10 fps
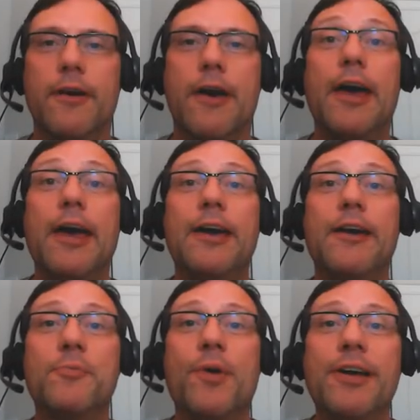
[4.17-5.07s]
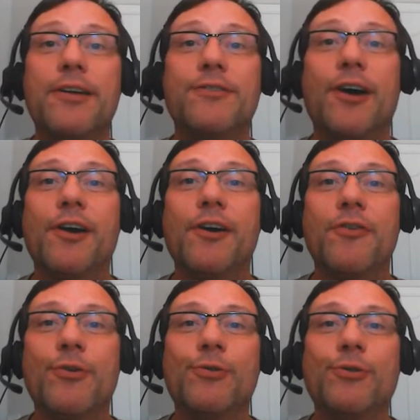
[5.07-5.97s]
Hey everybody, it's Gary the
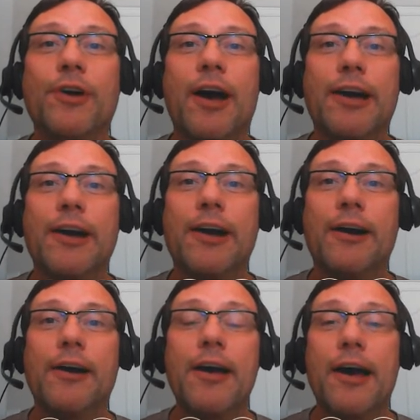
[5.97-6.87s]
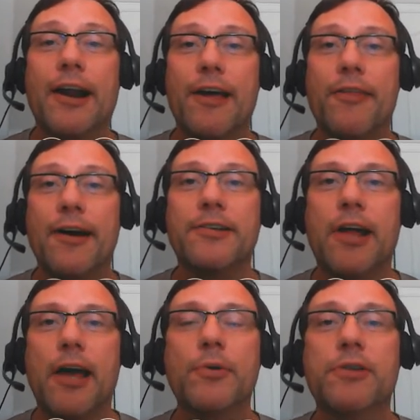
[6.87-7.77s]
Google Guy here, and I thought
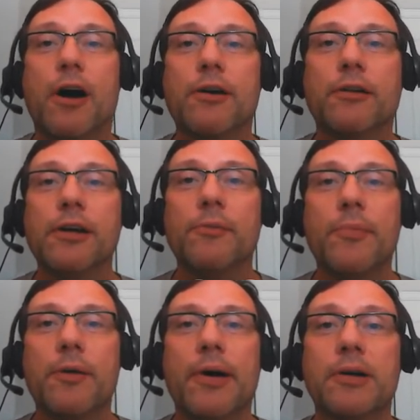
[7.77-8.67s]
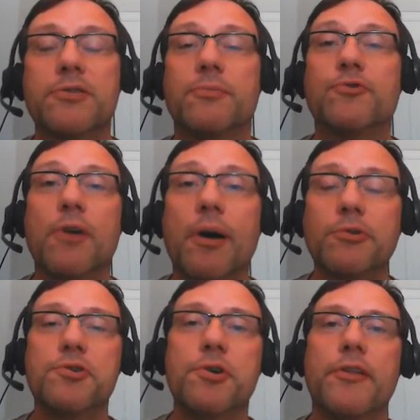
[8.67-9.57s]
today we'd talk a little bit about some
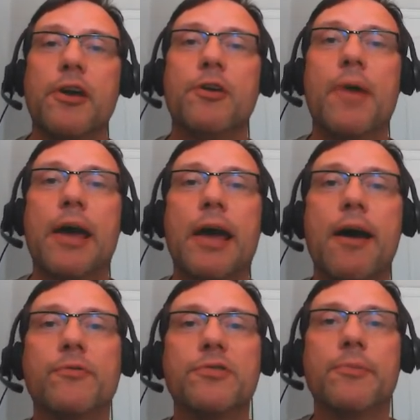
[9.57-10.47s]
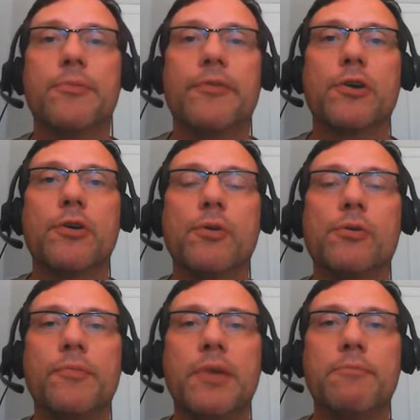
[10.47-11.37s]
troubleshooting that you may have with some of your Google
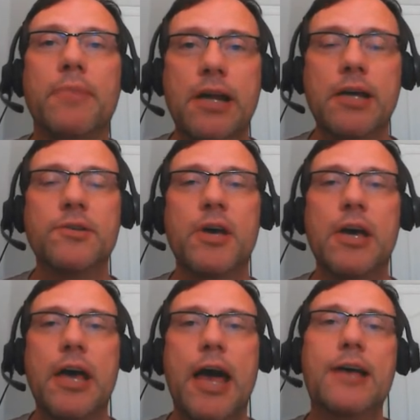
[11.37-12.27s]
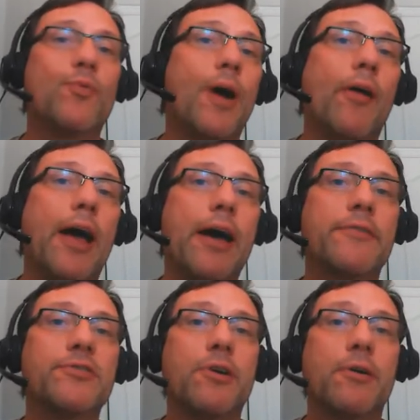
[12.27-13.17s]
Meet meetings, as well as
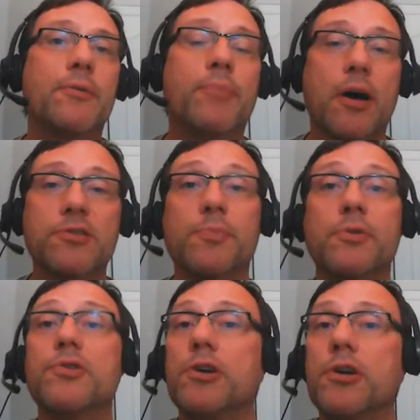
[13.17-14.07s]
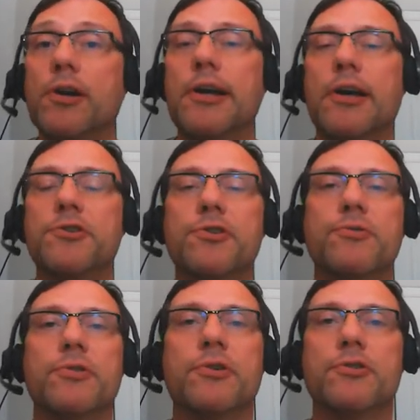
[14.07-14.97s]
some possible security
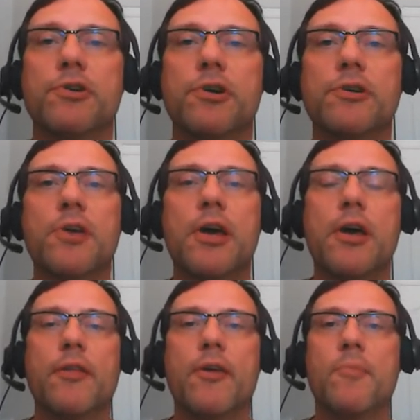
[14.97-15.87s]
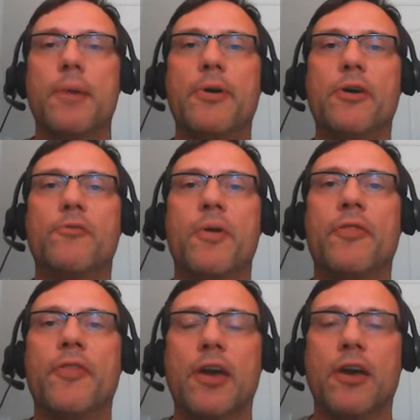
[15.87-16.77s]
issues and concerns that maybe you've been
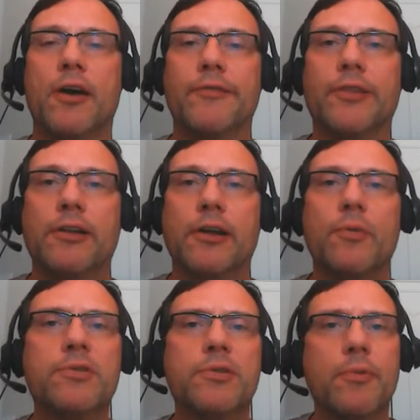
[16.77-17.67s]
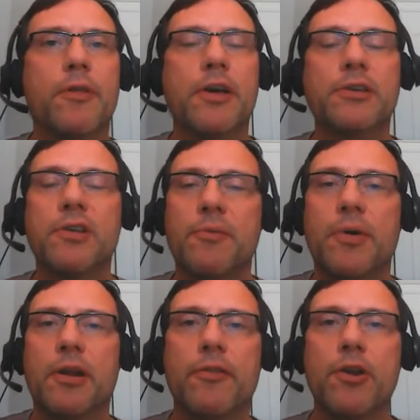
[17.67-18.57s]
thinking of lately with some of the things that have
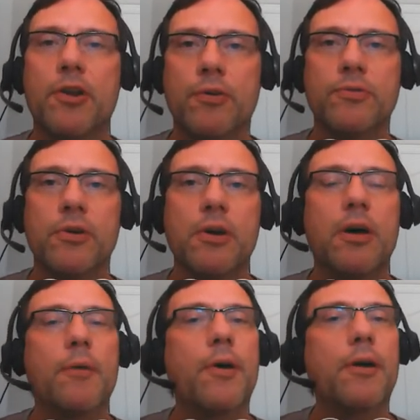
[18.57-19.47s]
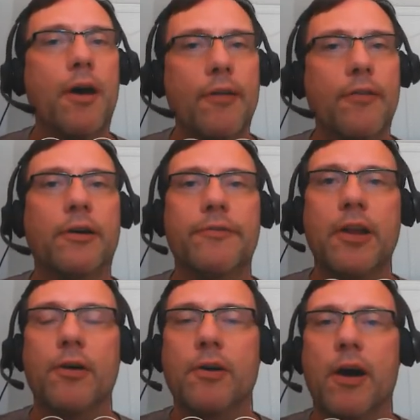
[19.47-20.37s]
been in the news about other
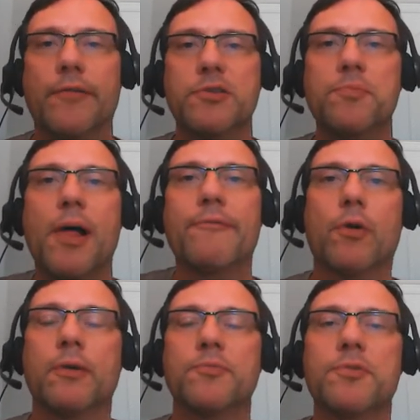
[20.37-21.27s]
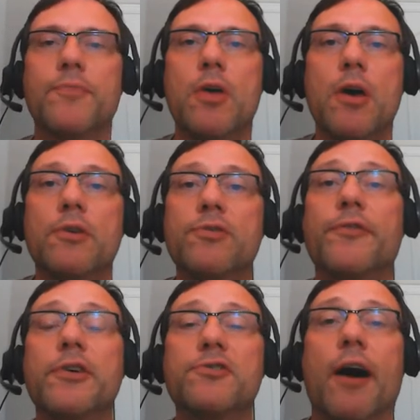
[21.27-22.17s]
video conference platforms. So
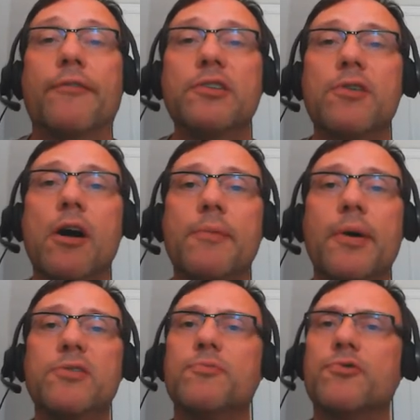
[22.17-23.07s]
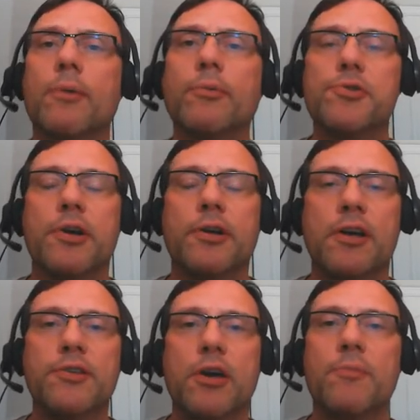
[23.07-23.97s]
first off, let's talk about some troubleshooting
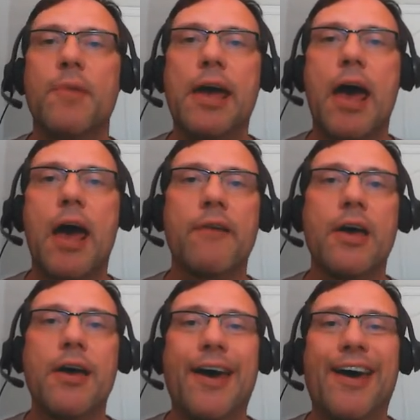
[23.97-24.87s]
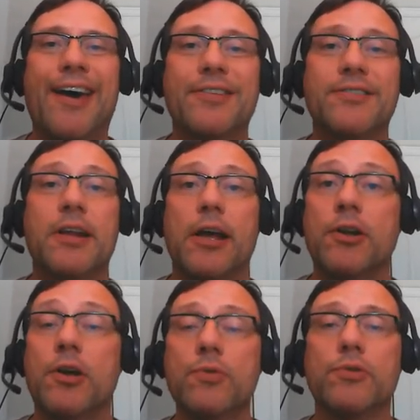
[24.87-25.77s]
things that you may have as an
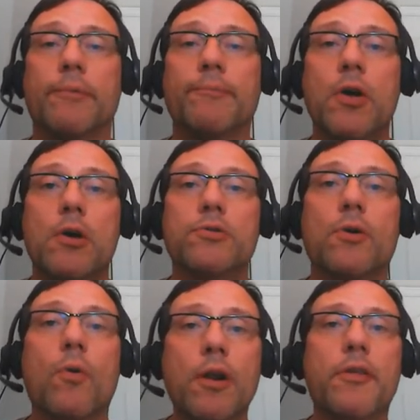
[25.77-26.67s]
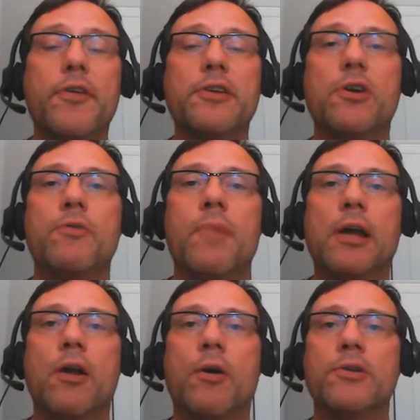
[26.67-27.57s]
end user. So one of the things that you may
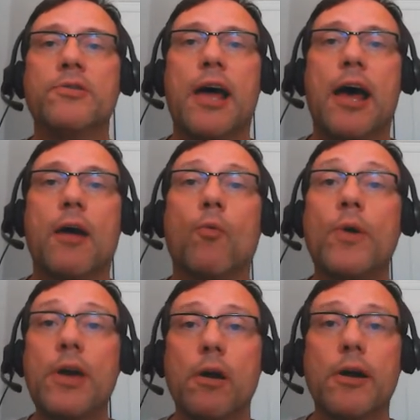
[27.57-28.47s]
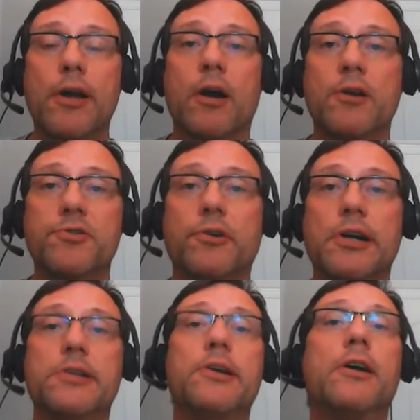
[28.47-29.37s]
notice that we are in our
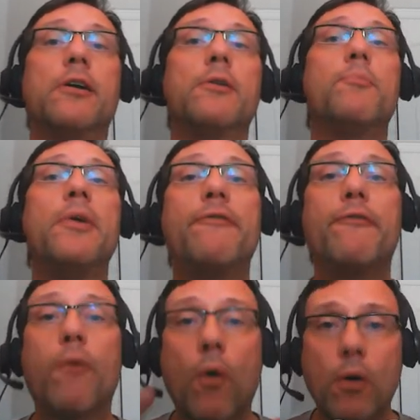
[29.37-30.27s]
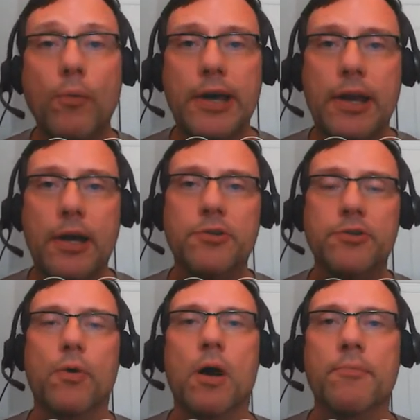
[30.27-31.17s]
screen here before we get
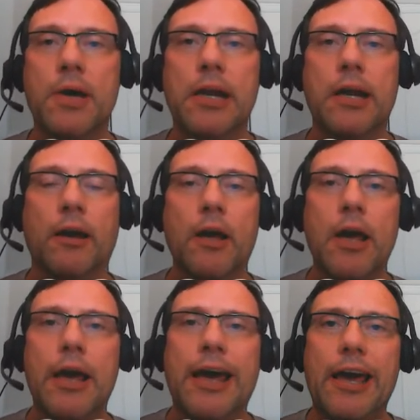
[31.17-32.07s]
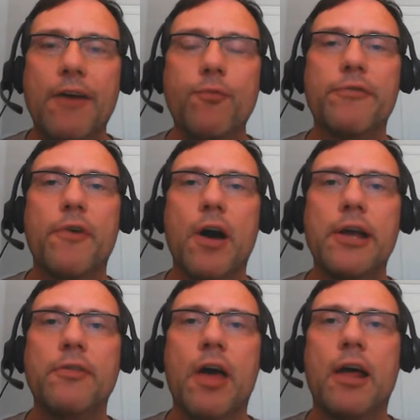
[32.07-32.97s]
into our meeting. If we're
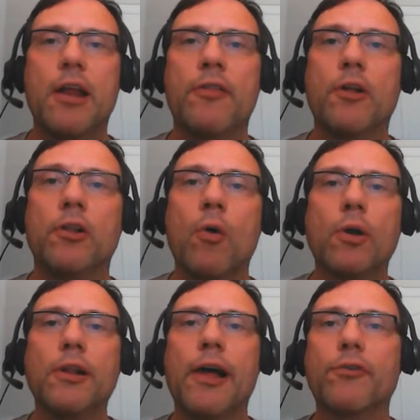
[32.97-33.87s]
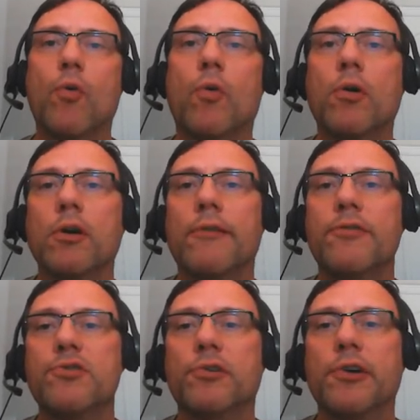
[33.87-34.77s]
finding that in the lower left corner of the
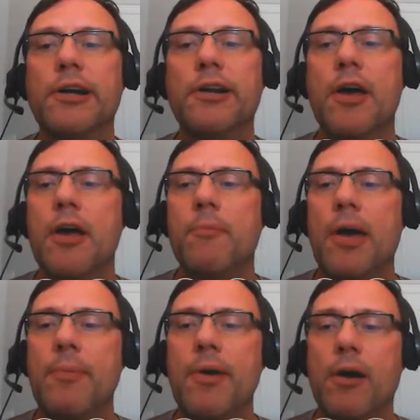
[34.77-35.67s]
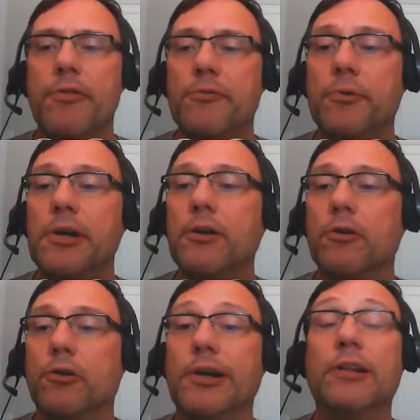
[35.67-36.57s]
screen, maybe our three little
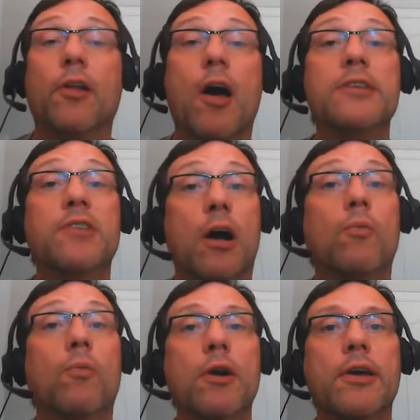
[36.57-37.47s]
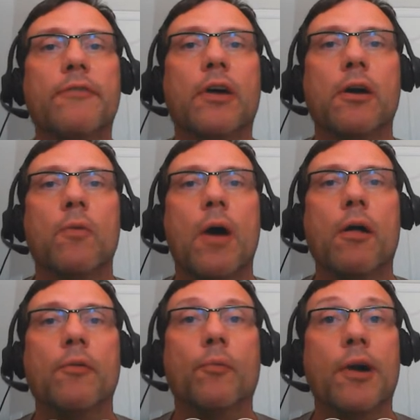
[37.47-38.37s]
green lines aren't working very
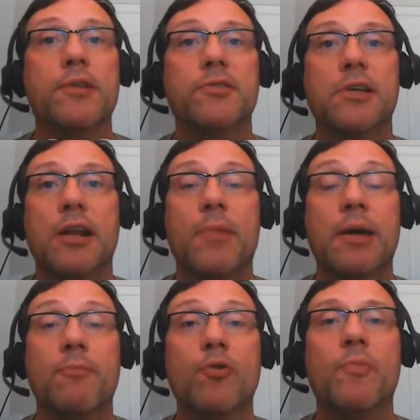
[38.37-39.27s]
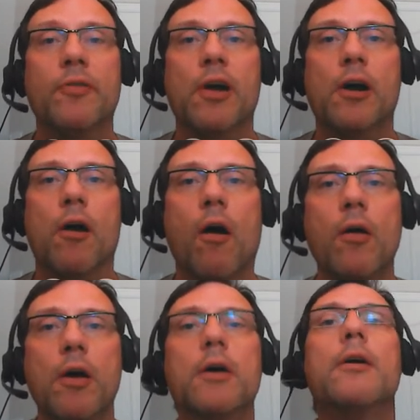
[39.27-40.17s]
well and we're not seeing any movement there at all,
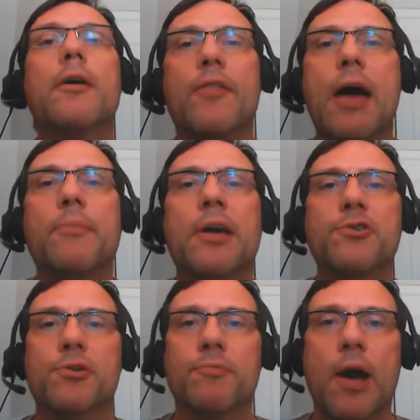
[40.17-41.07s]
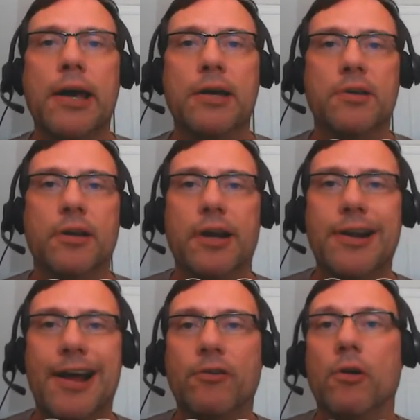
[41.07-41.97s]
that means your mic isn't
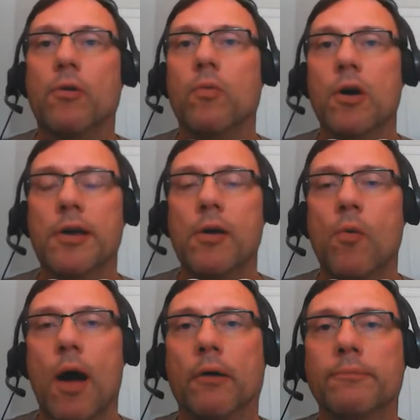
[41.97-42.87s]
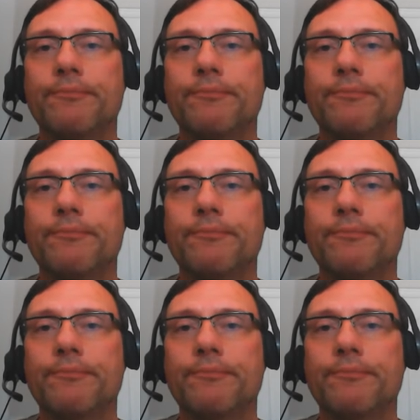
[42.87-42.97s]
connected or working well.